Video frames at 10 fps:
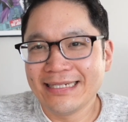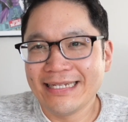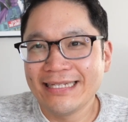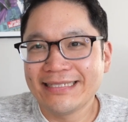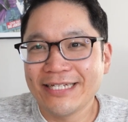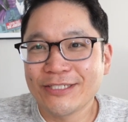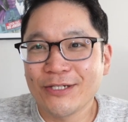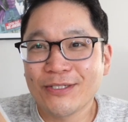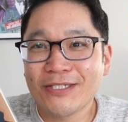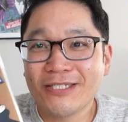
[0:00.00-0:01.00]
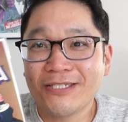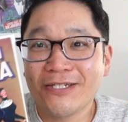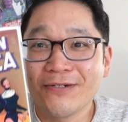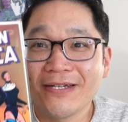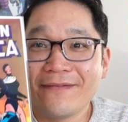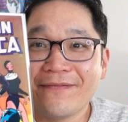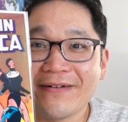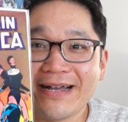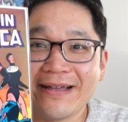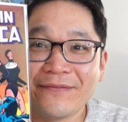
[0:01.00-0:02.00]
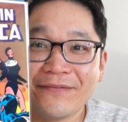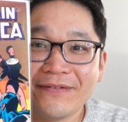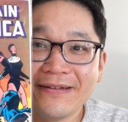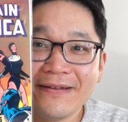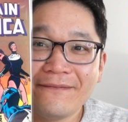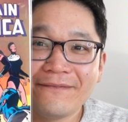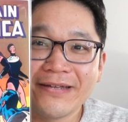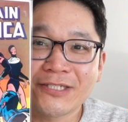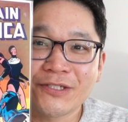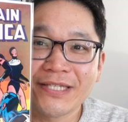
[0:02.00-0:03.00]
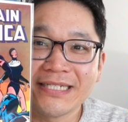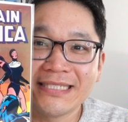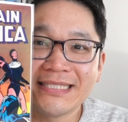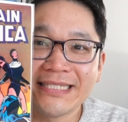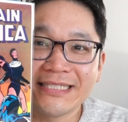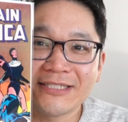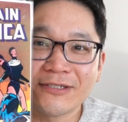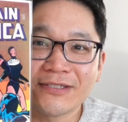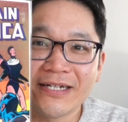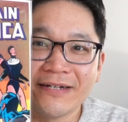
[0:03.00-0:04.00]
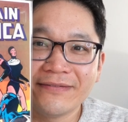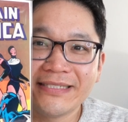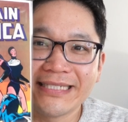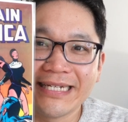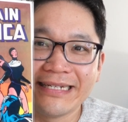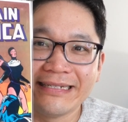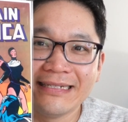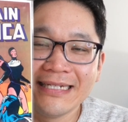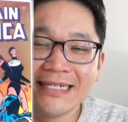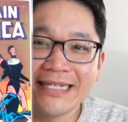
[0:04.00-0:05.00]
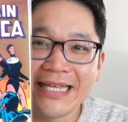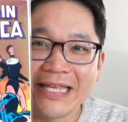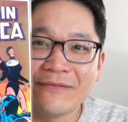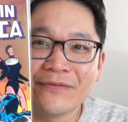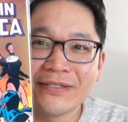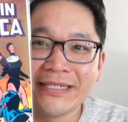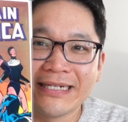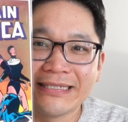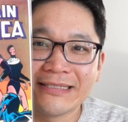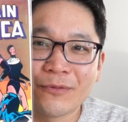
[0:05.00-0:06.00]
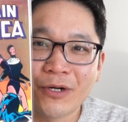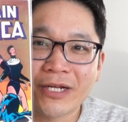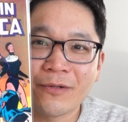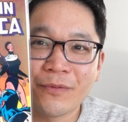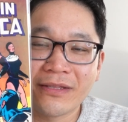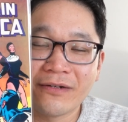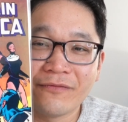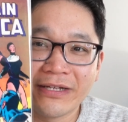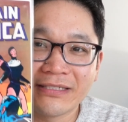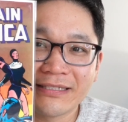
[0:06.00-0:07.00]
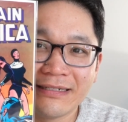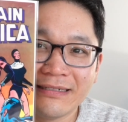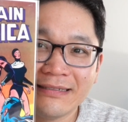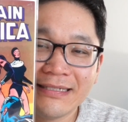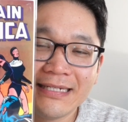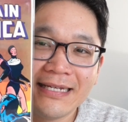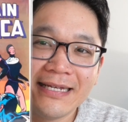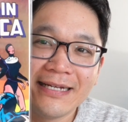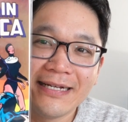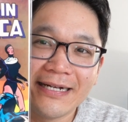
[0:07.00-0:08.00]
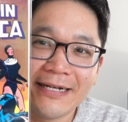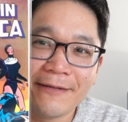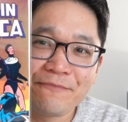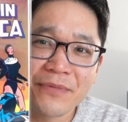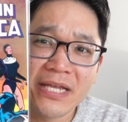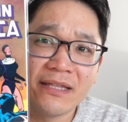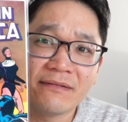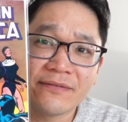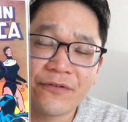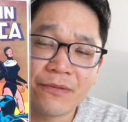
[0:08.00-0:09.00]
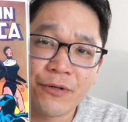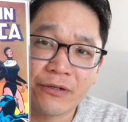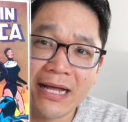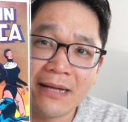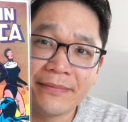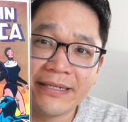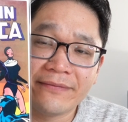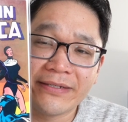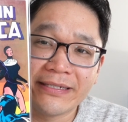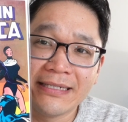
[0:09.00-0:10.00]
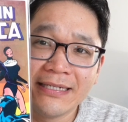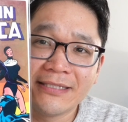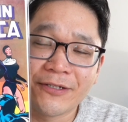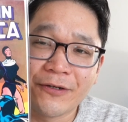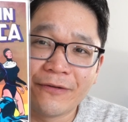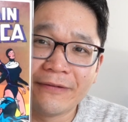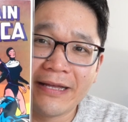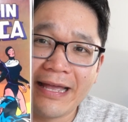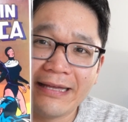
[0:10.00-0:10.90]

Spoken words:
It's issue 295, featuring the Sisters of Sin, evil nuns working with the Red Skull. He loves it for the pure comedy of it, so